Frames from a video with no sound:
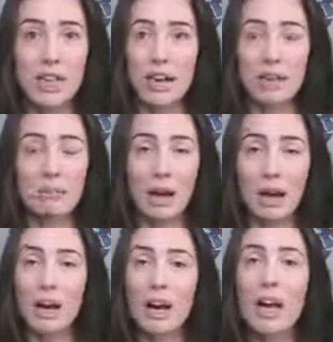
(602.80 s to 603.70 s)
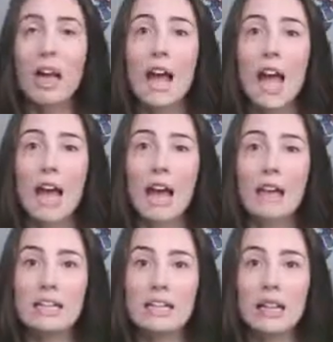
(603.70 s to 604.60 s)
and admire.
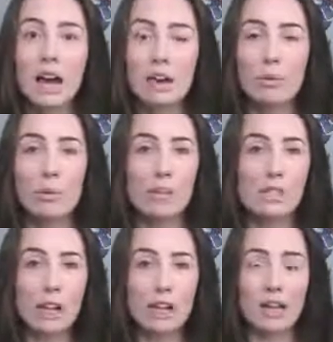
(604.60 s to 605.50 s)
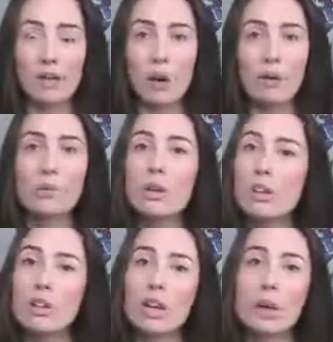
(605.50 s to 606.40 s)
And I
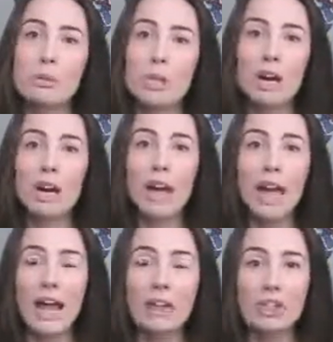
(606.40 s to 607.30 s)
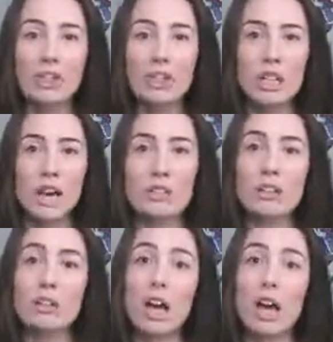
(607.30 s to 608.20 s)
really look up to her, and she has a
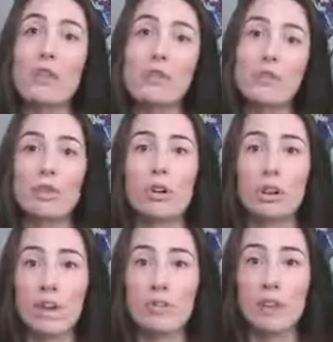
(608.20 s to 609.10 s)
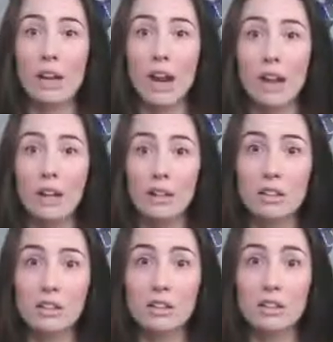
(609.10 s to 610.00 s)
lot of fruit in her life that
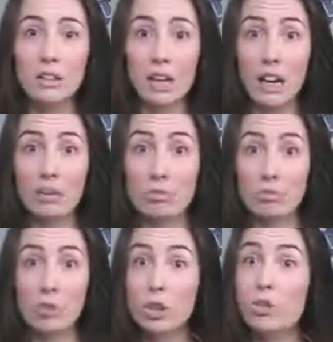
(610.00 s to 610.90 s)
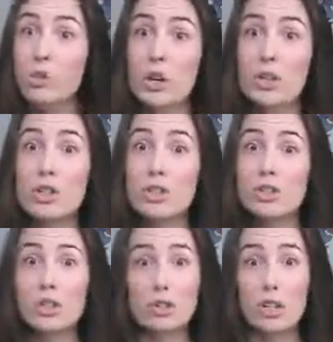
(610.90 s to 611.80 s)
I look forward to
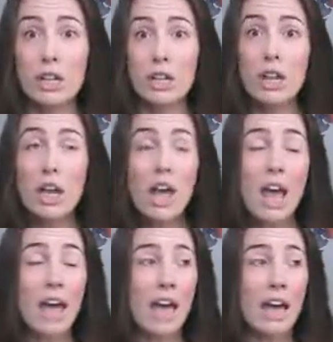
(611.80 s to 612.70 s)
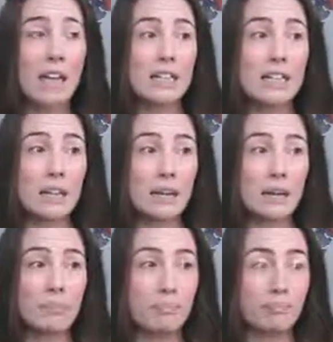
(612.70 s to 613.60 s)
enjoying.
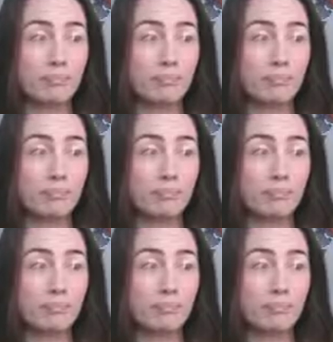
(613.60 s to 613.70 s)
And